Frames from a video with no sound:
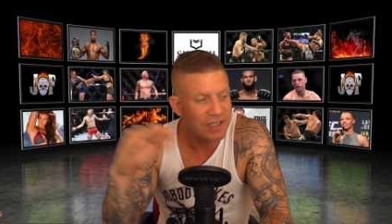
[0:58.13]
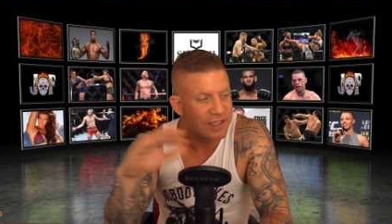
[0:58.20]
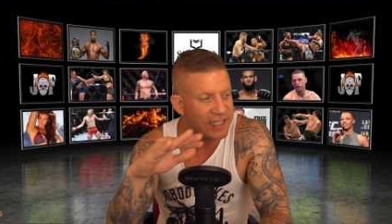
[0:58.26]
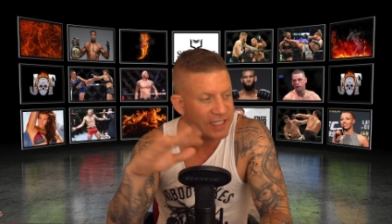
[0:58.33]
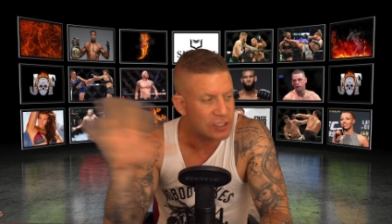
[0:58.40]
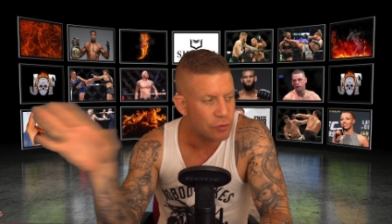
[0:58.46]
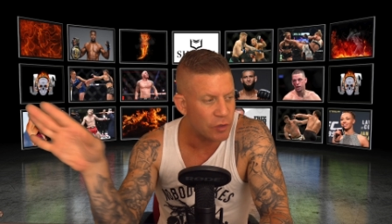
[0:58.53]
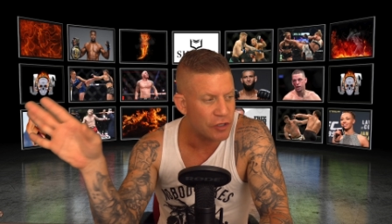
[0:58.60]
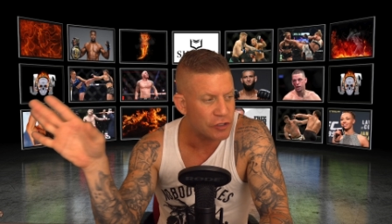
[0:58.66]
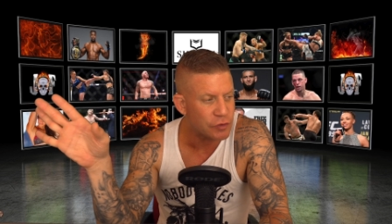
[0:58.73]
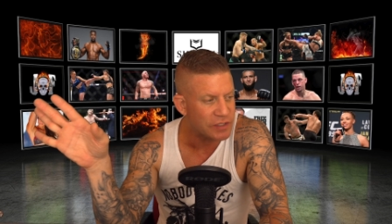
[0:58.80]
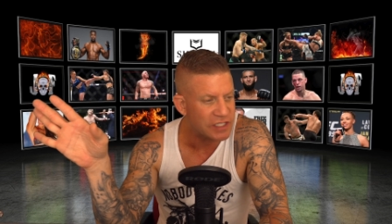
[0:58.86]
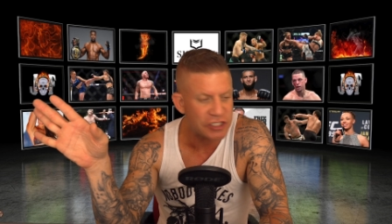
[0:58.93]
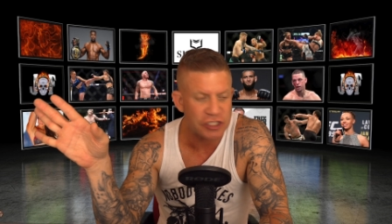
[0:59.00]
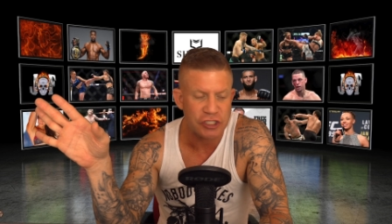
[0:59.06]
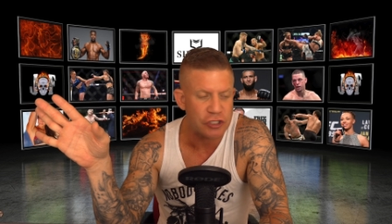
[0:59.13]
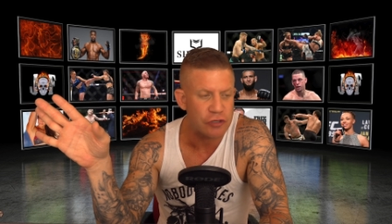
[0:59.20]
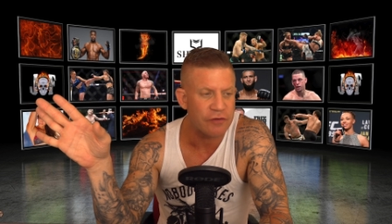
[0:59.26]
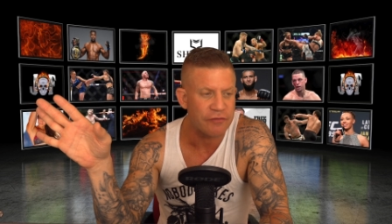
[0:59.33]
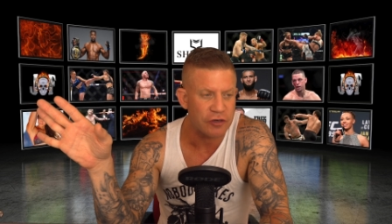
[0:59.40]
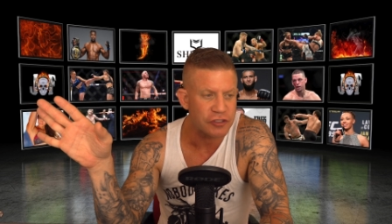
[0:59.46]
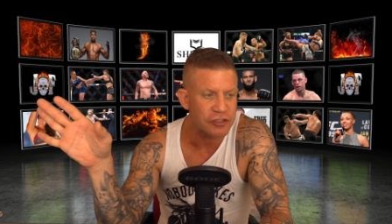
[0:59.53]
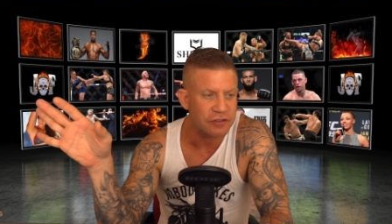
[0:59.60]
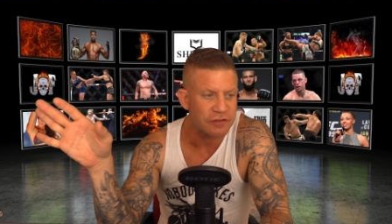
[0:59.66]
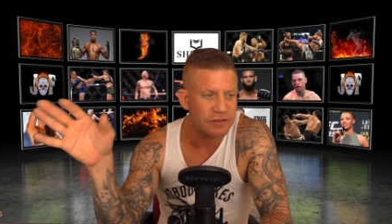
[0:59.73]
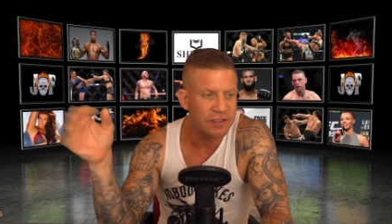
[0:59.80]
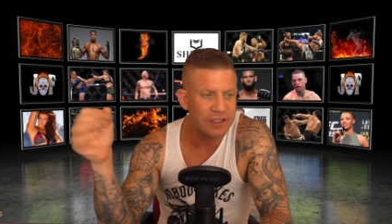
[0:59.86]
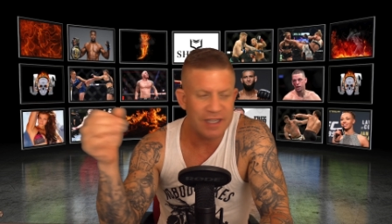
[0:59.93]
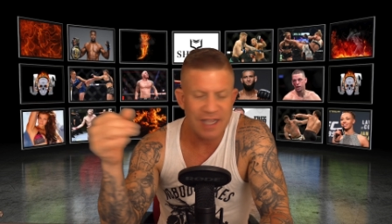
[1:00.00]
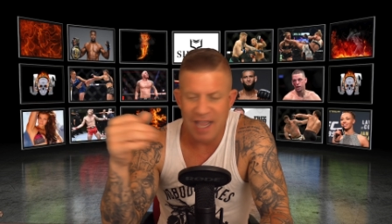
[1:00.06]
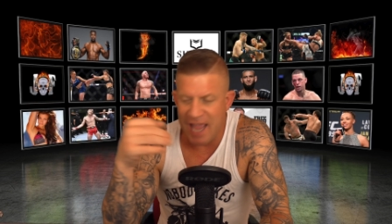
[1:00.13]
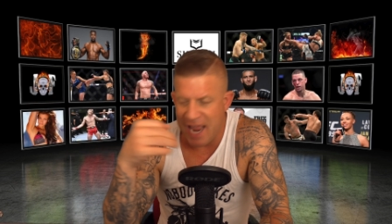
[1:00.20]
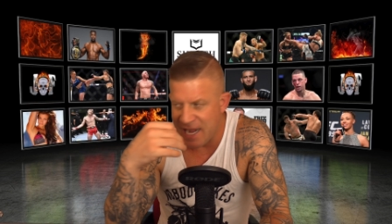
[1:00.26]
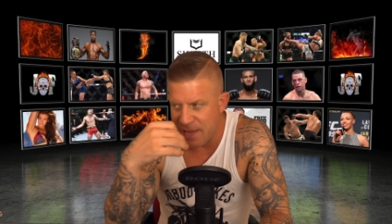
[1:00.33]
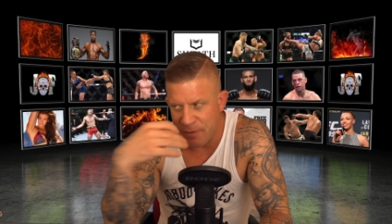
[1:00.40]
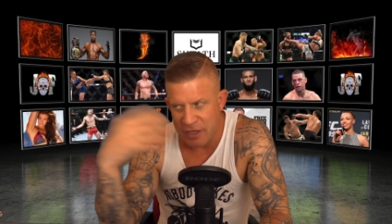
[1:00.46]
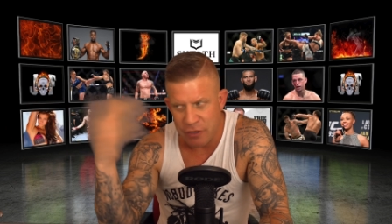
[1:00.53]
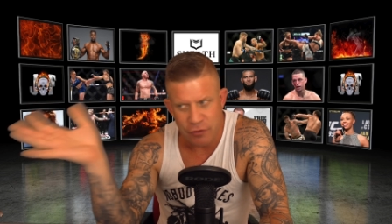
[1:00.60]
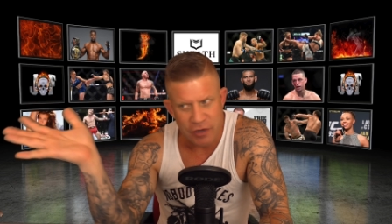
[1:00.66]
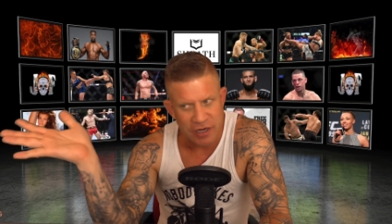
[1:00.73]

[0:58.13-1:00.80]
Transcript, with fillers: This is one of those ones that's just universal. Anybody who